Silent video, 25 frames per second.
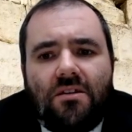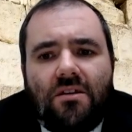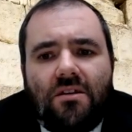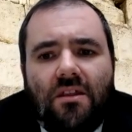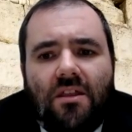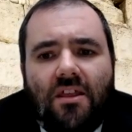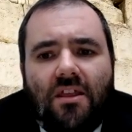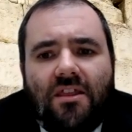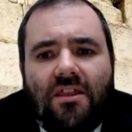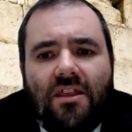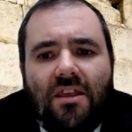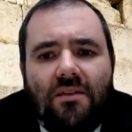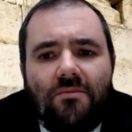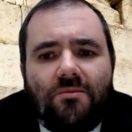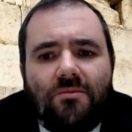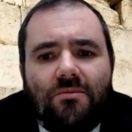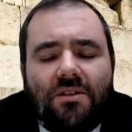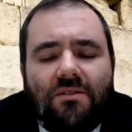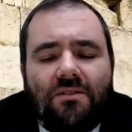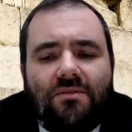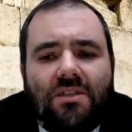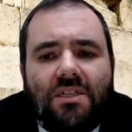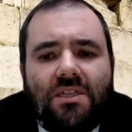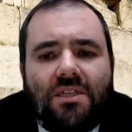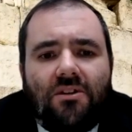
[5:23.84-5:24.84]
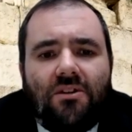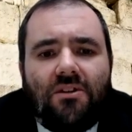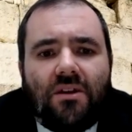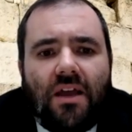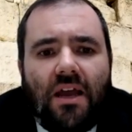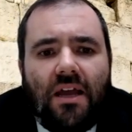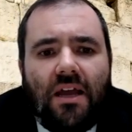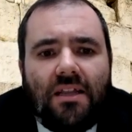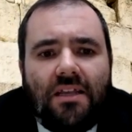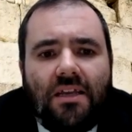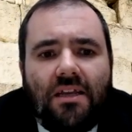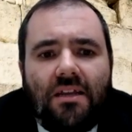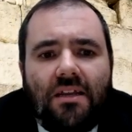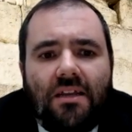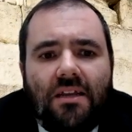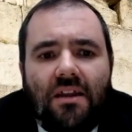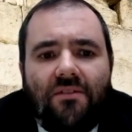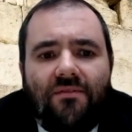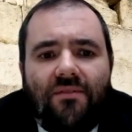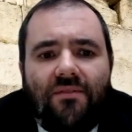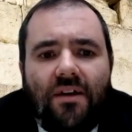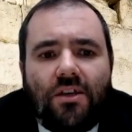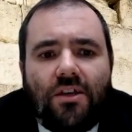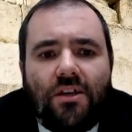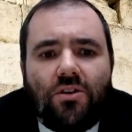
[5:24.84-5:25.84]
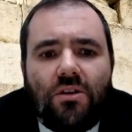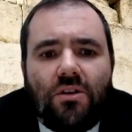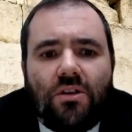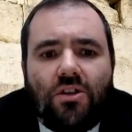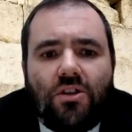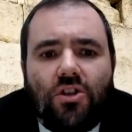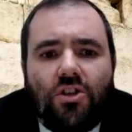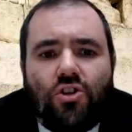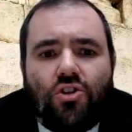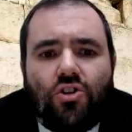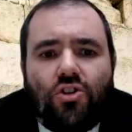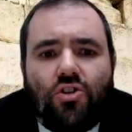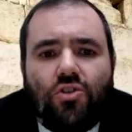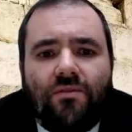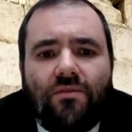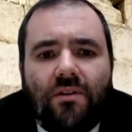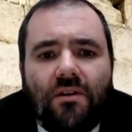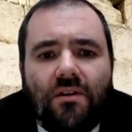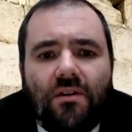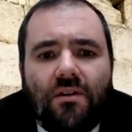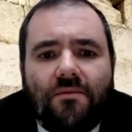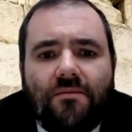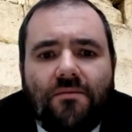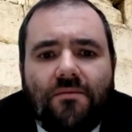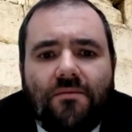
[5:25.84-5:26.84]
to the themes of Tziduk Hadin and eventually to Tshuva.